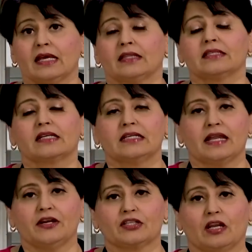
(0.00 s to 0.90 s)
this
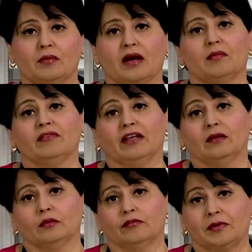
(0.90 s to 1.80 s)
container is gonna become
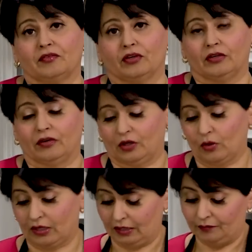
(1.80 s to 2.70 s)
available for me really, really
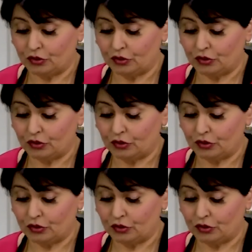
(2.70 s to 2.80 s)
quickly.